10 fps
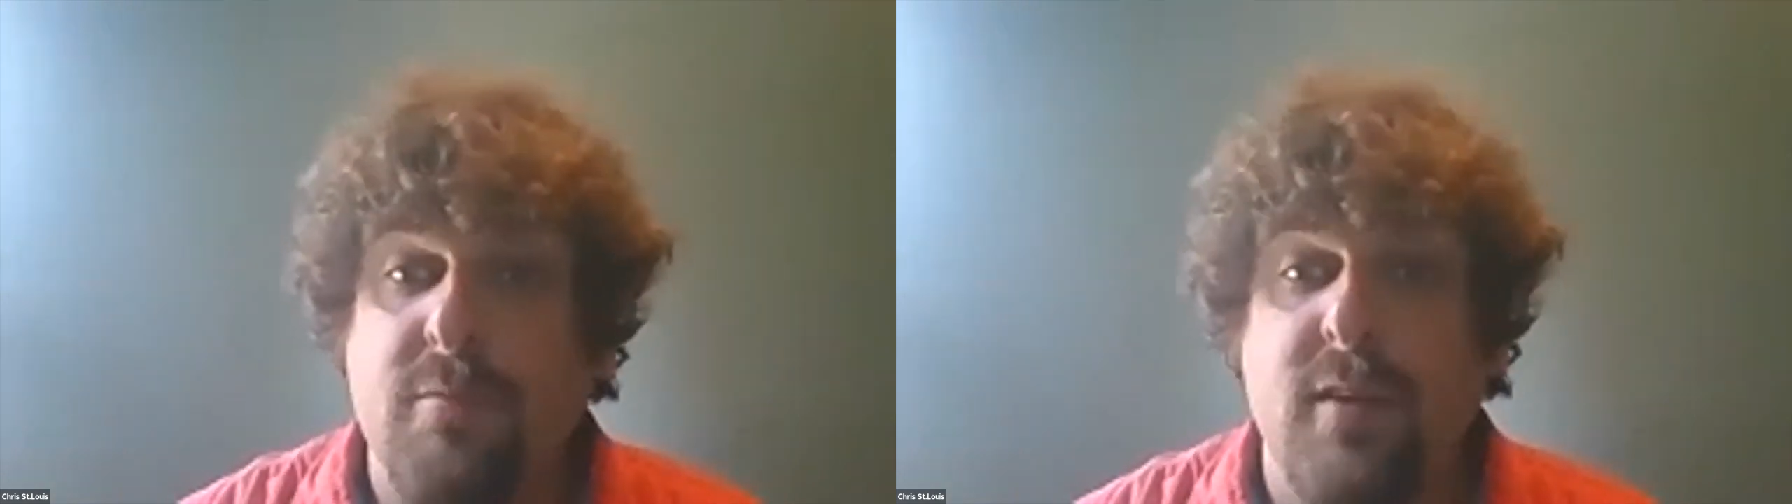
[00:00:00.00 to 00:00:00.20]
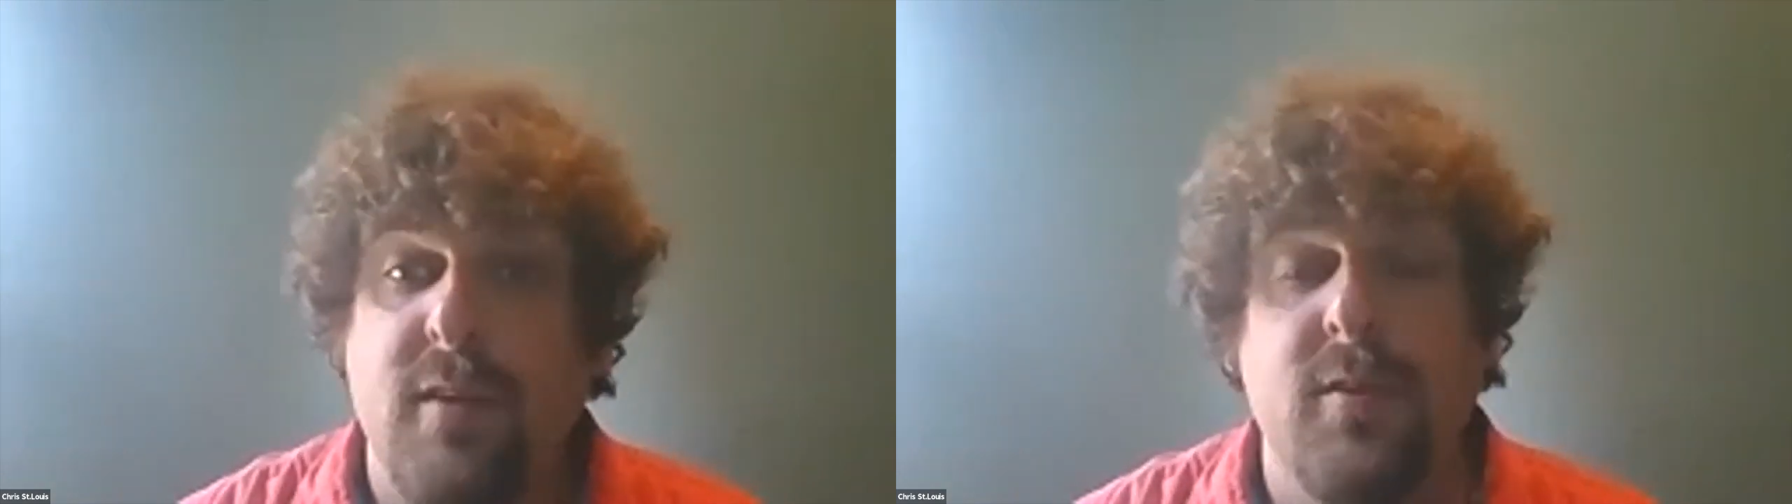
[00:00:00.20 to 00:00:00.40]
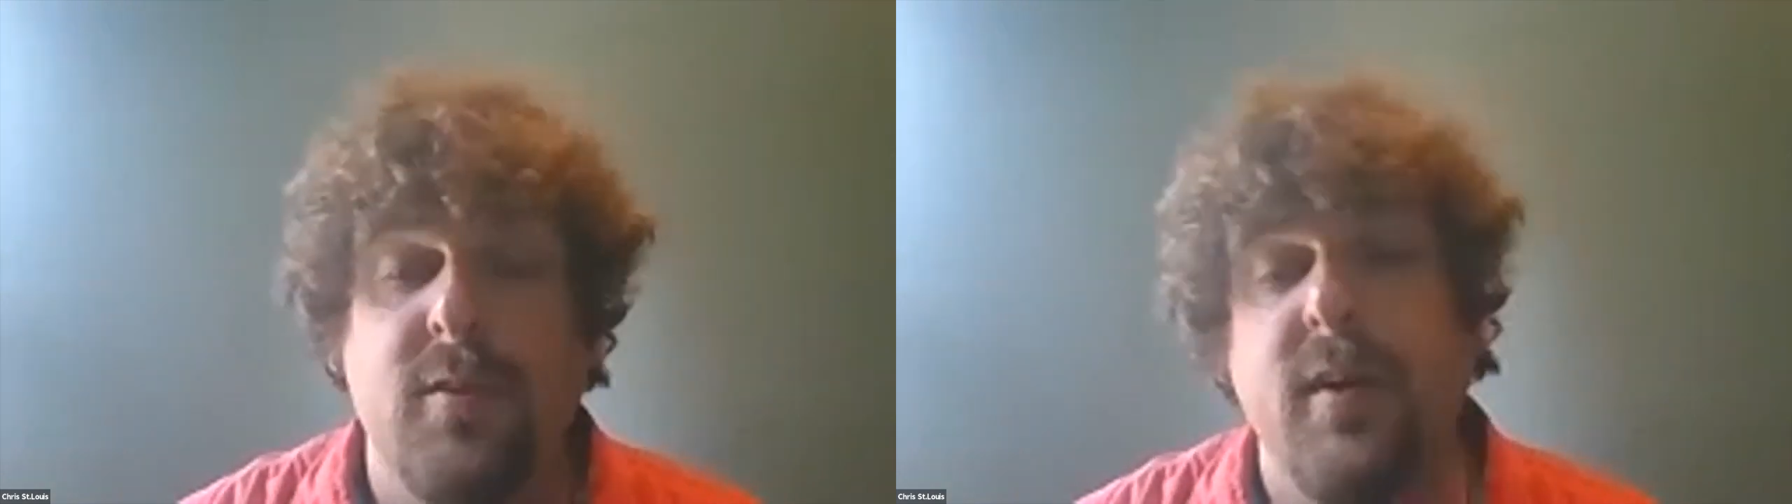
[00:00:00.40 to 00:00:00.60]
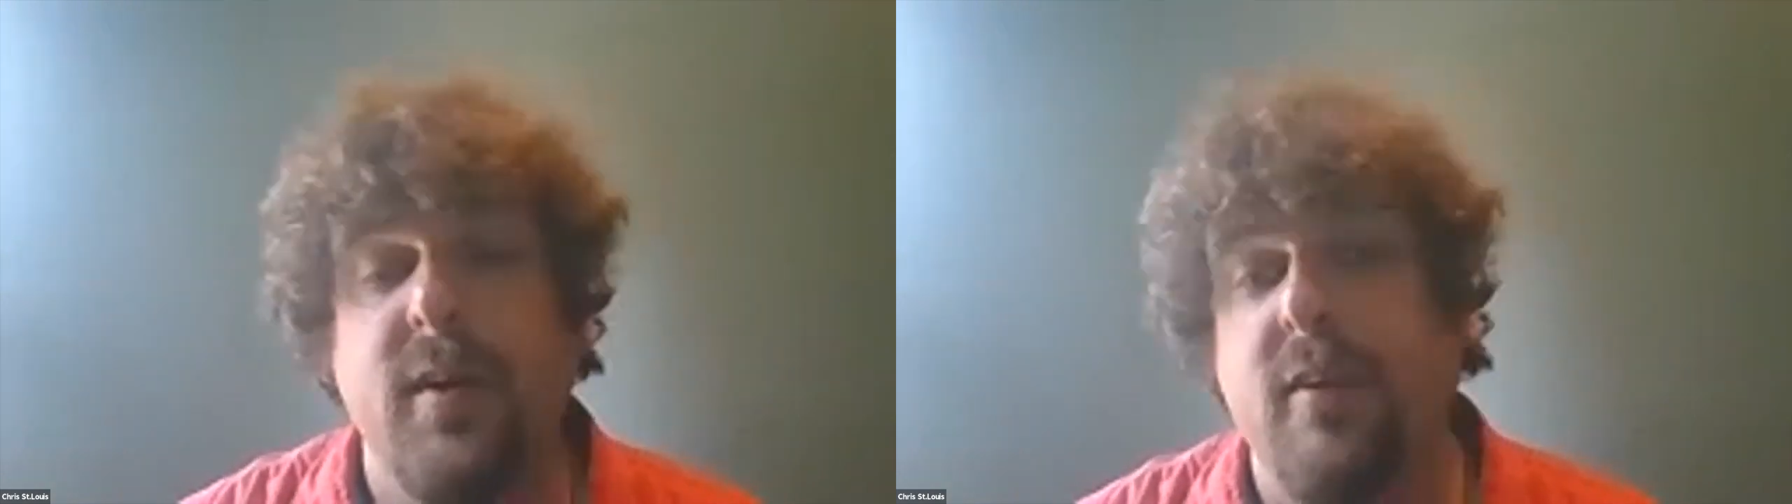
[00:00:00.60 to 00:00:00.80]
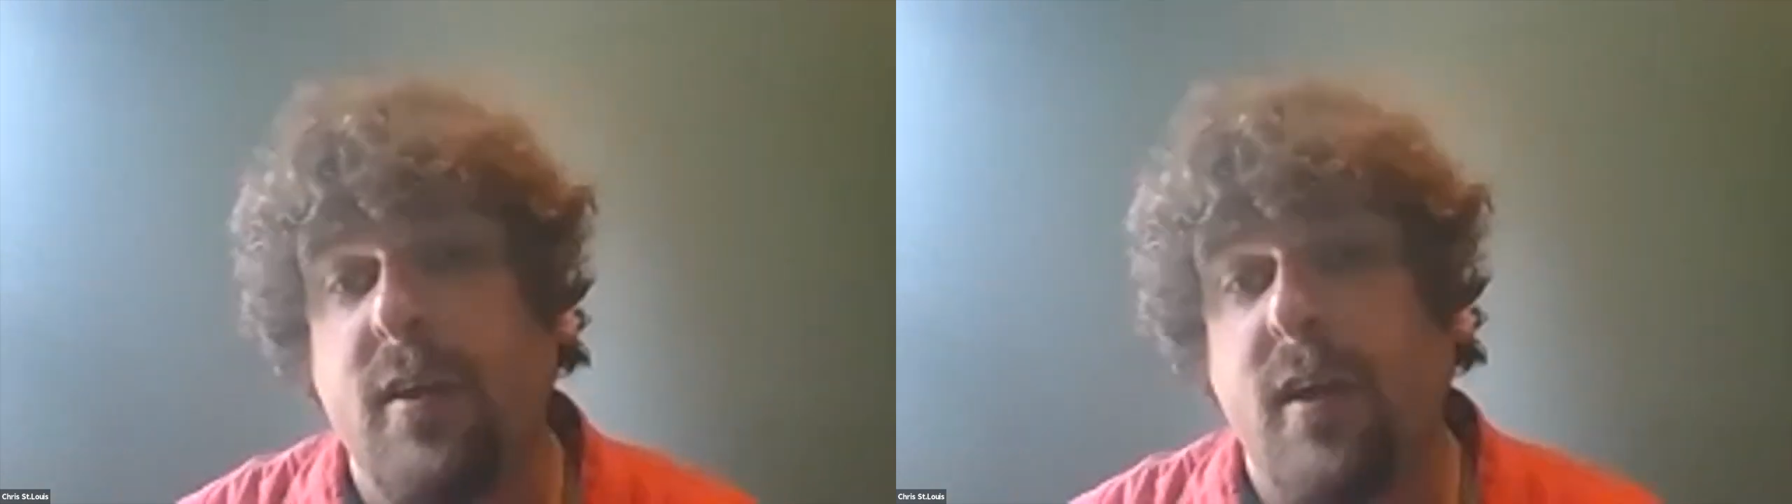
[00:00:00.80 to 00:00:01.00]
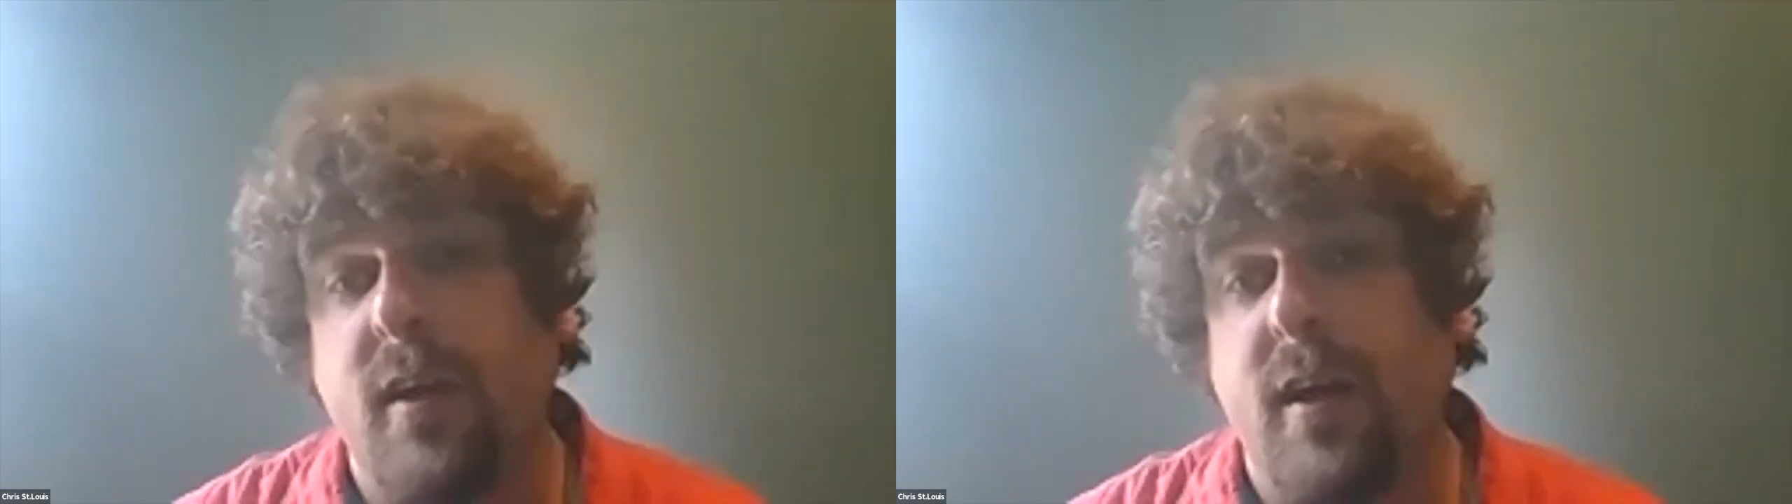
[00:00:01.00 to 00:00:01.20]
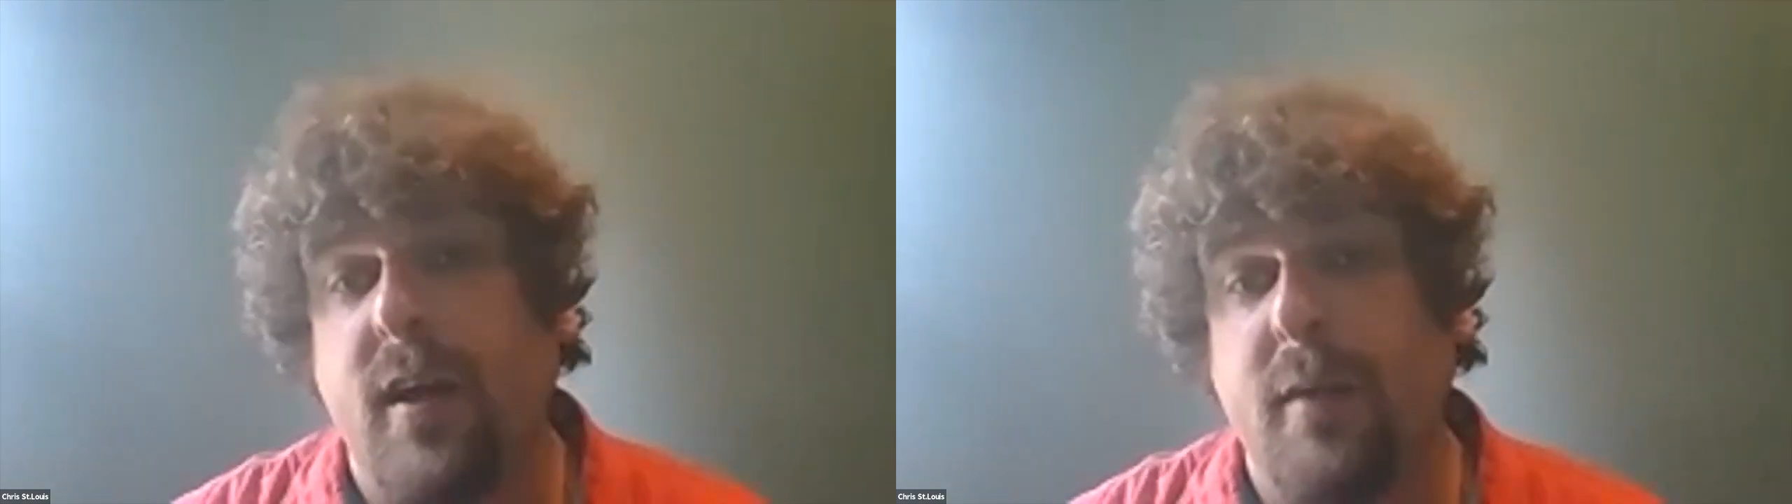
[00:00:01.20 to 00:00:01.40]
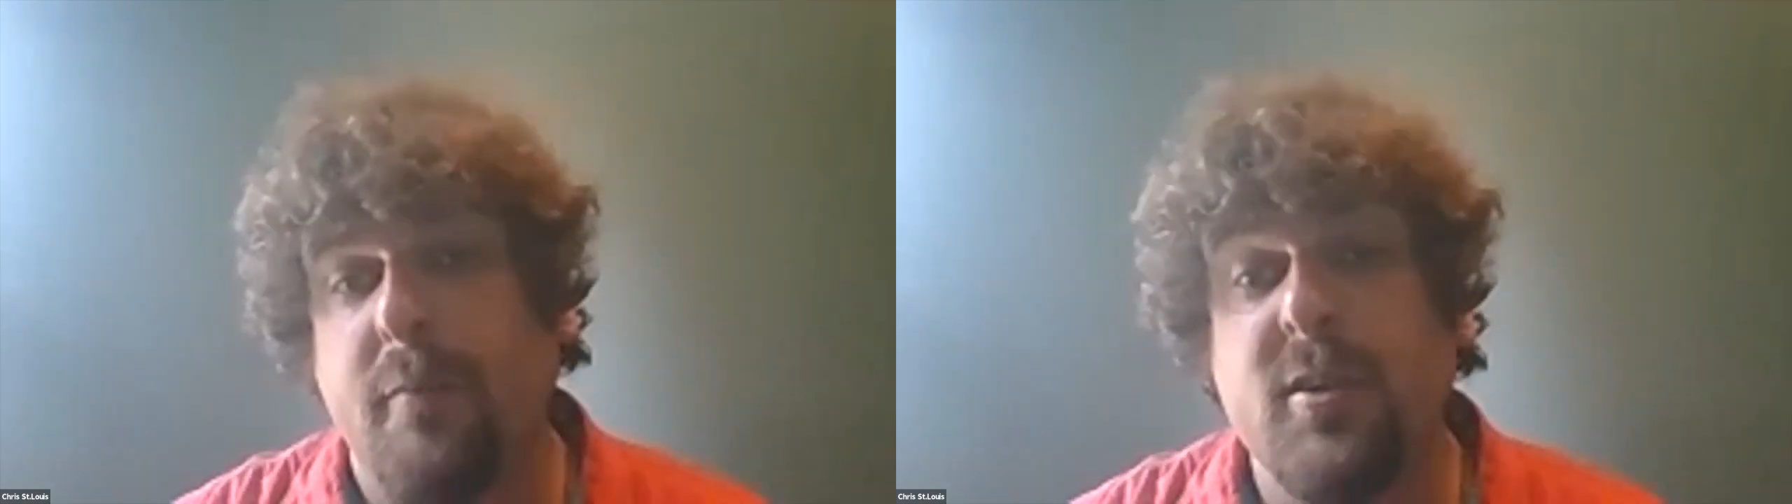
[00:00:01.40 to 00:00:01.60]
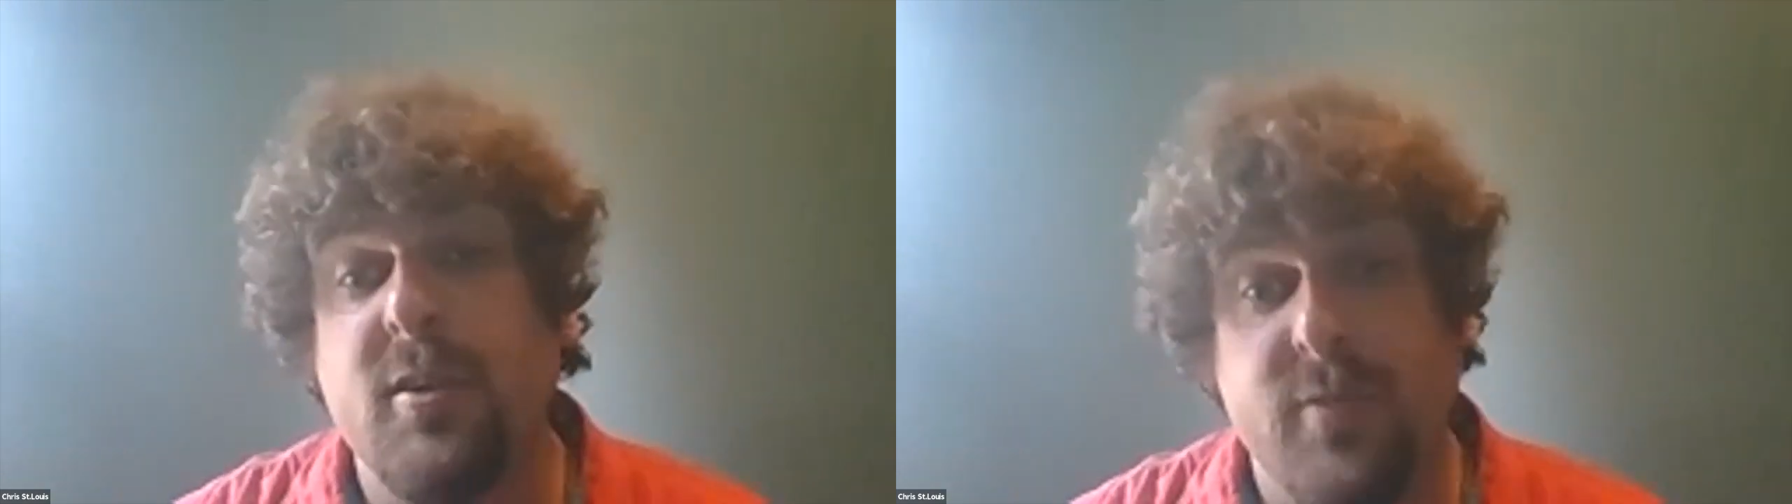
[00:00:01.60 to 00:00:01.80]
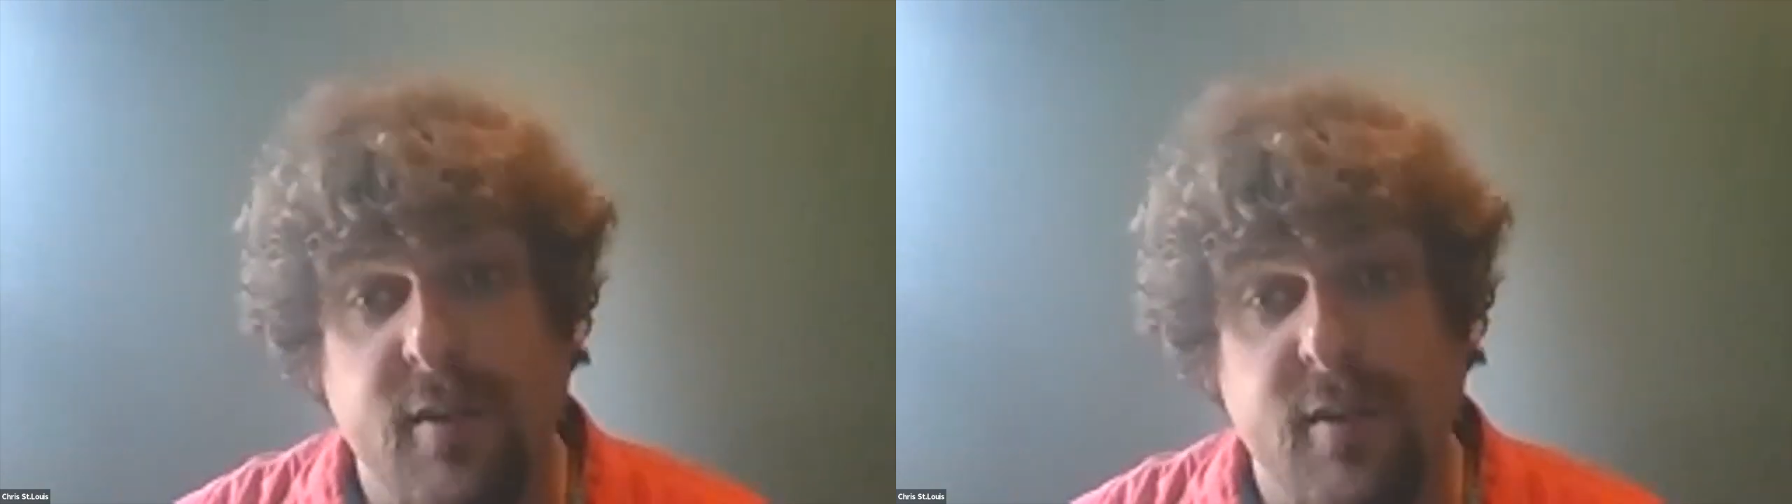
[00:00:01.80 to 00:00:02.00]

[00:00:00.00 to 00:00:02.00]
We do have administrative